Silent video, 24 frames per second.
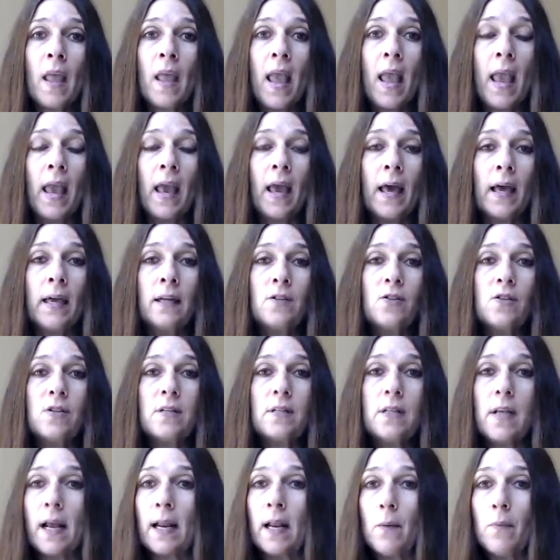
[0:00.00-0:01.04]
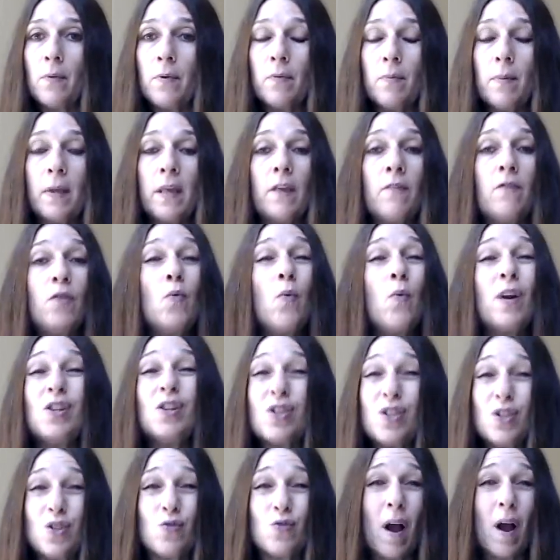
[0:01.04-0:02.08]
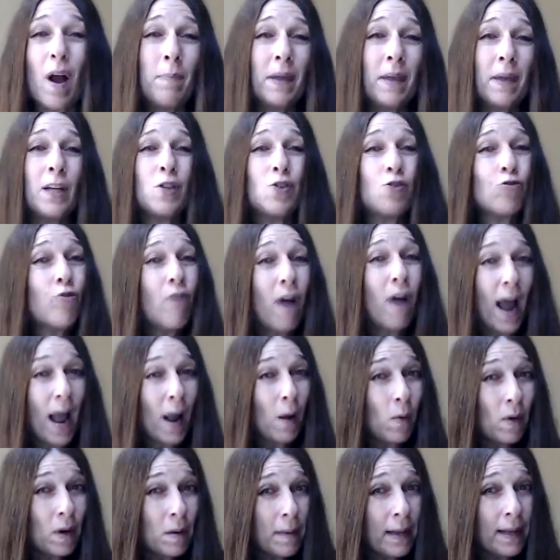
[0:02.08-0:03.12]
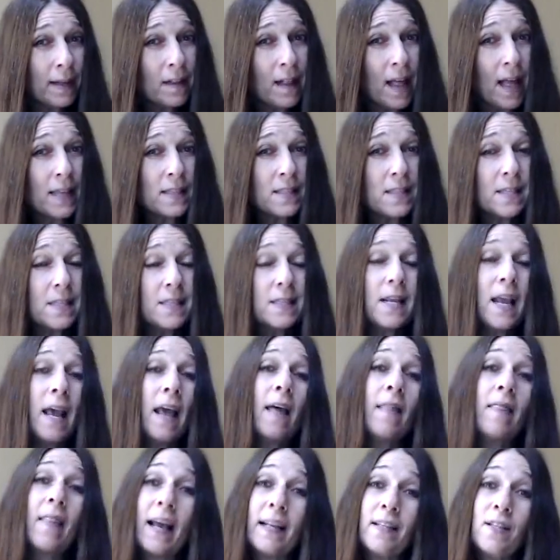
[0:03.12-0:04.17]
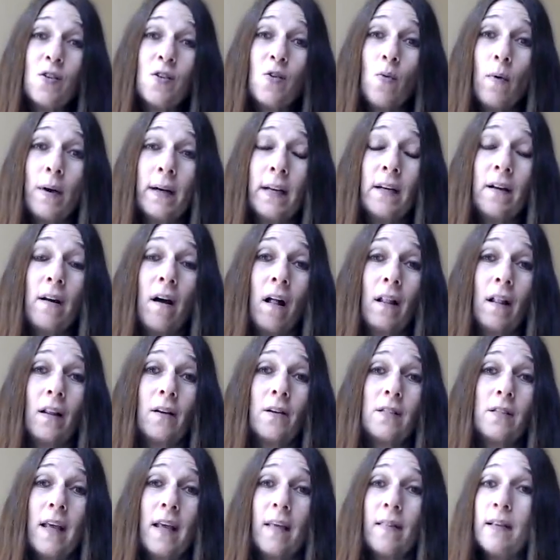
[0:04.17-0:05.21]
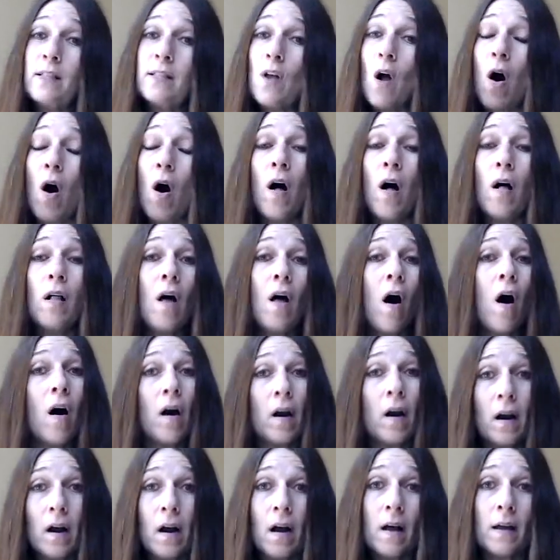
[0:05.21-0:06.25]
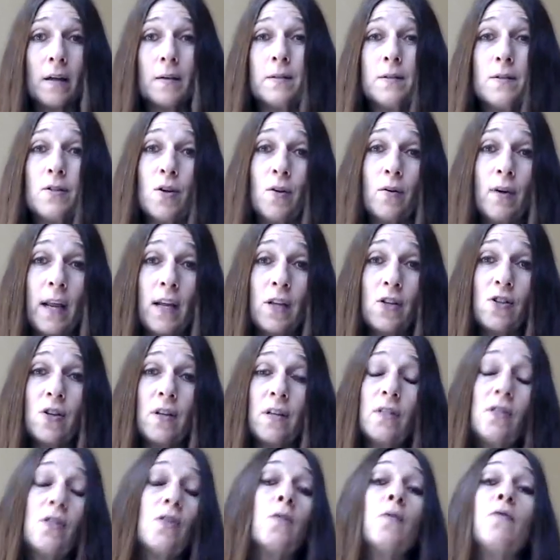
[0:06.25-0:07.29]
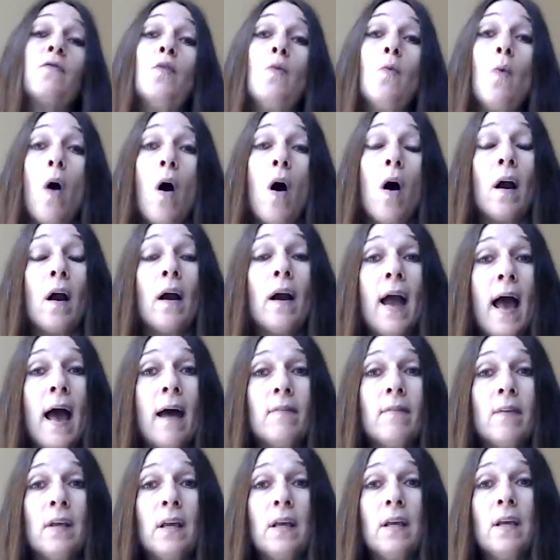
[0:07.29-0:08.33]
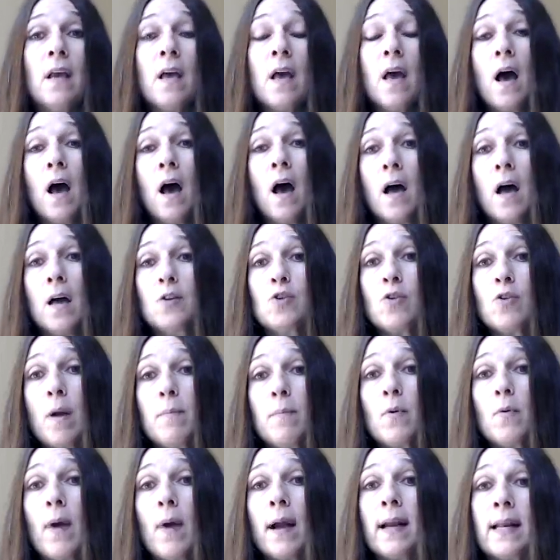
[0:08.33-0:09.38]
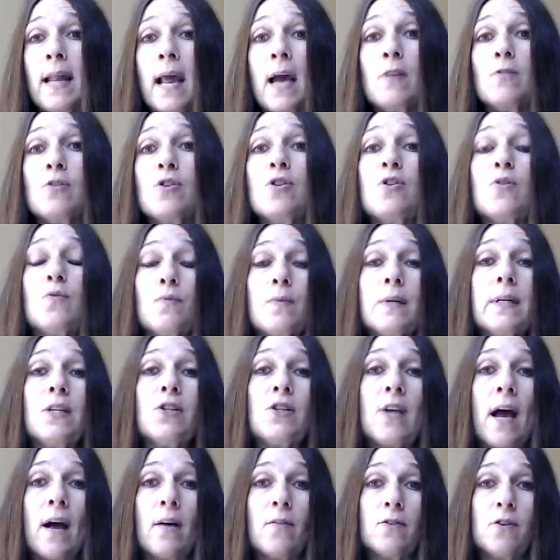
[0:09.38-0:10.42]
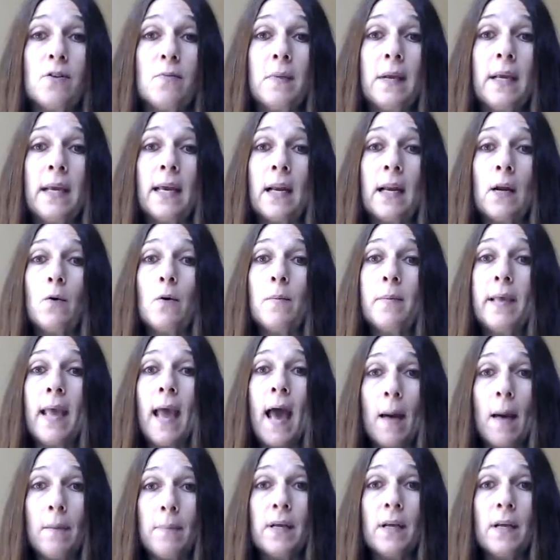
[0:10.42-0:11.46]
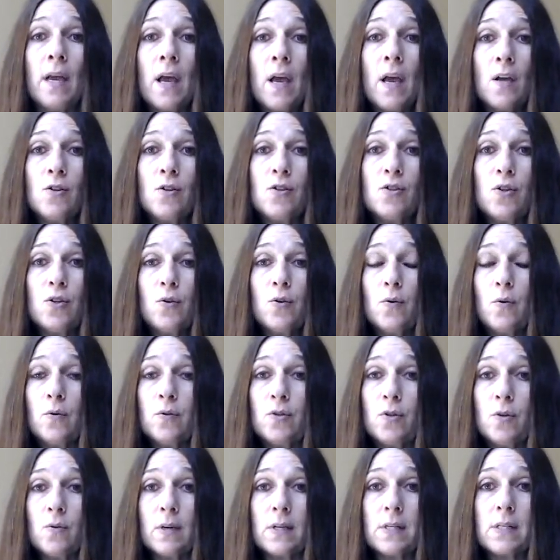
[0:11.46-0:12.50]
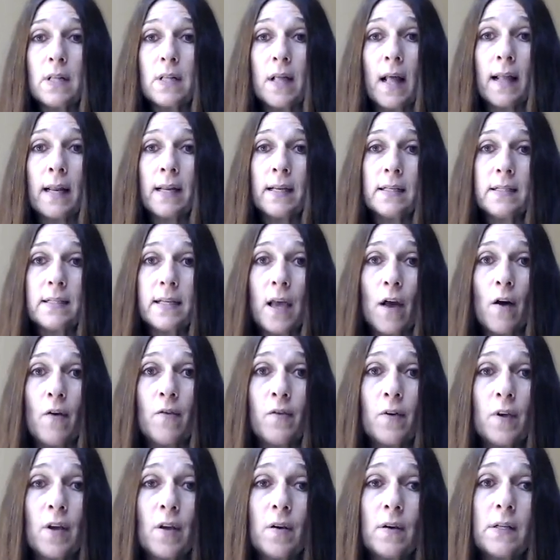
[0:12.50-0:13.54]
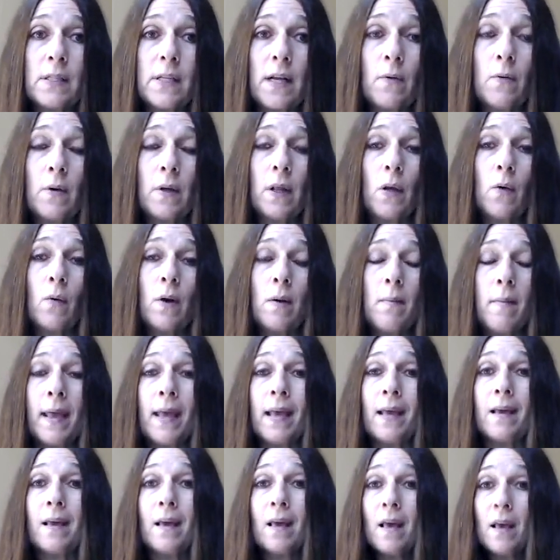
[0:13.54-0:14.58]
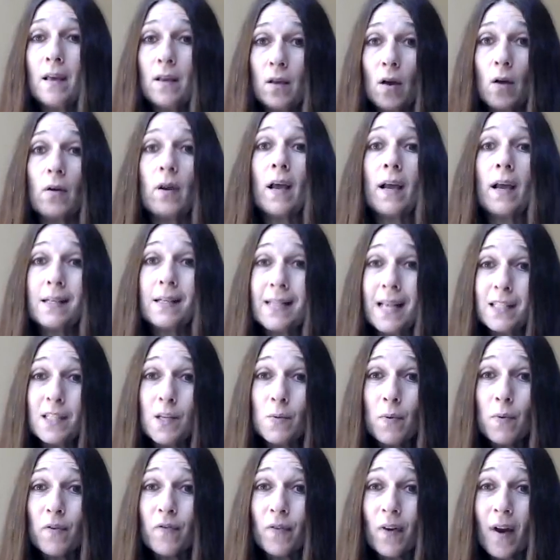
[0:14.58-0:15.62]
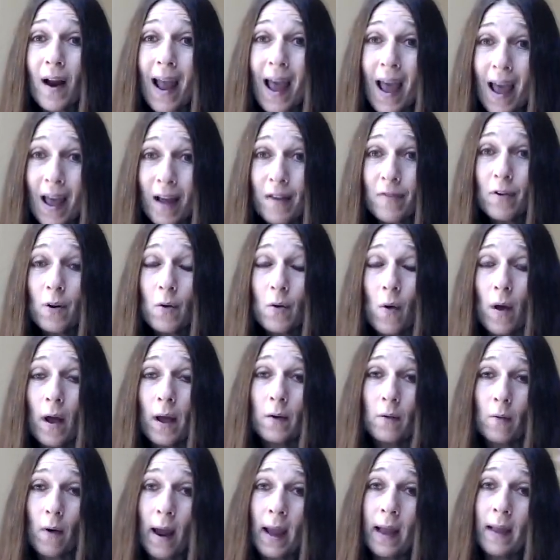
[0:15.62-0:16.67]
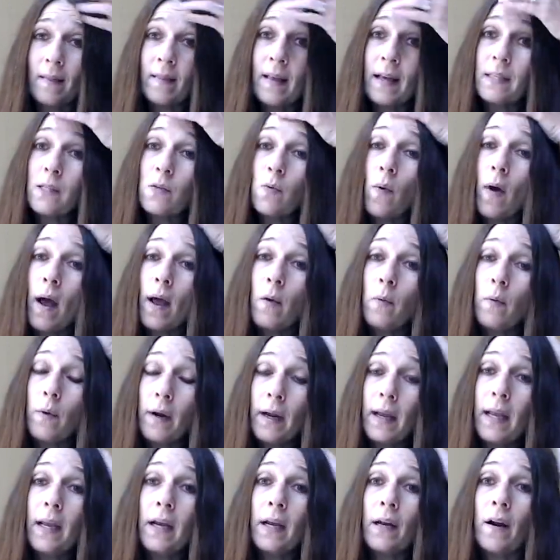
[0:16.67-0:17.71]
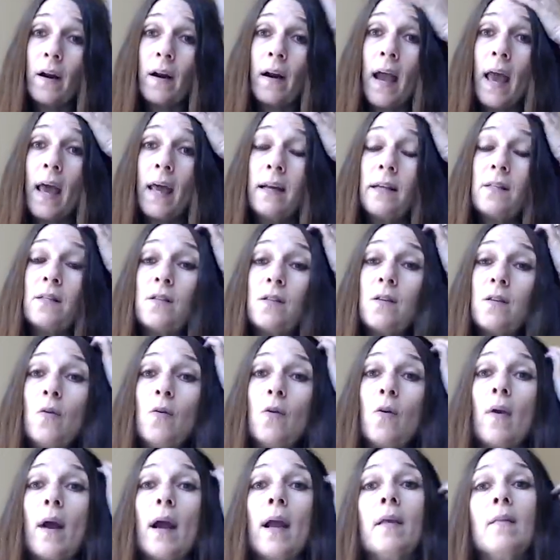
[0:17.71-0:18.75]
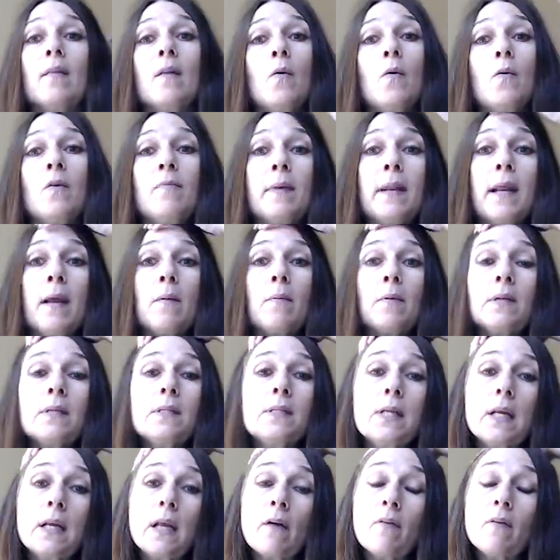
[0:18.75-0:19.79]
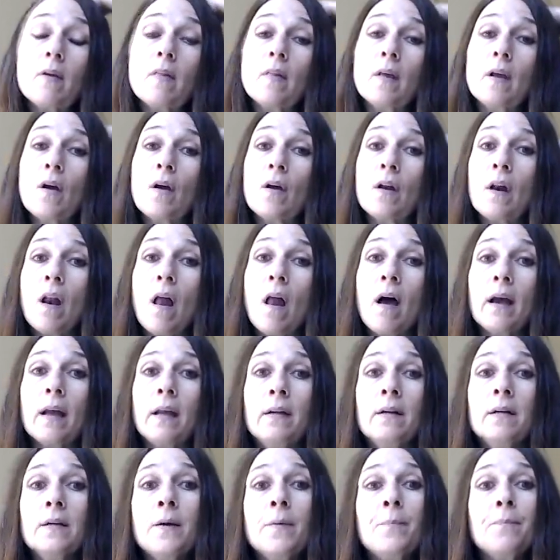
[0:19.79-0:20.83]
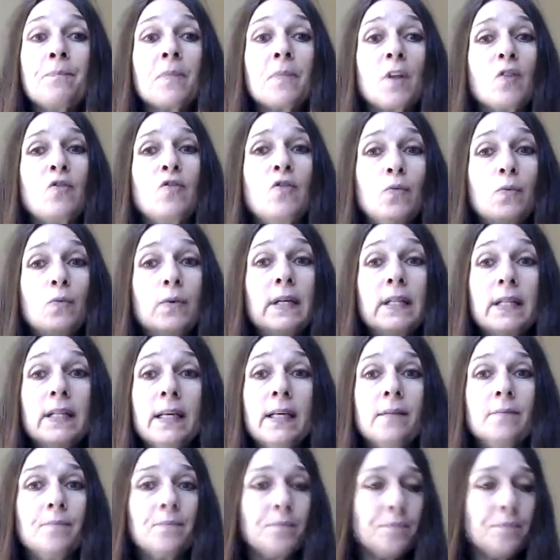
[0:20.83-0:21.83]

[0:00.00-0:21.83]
and just sign up with me. If you want to just drop in and try one of my classes, that's $20. And these all are on donations. So if you are having uh, trouble right now, just reach out to me and I will be happy to do a sliding scale for you because I really want to make yoga accessible for everyone, right? That's why we're here. And it's so great that we've been able to take everything online to really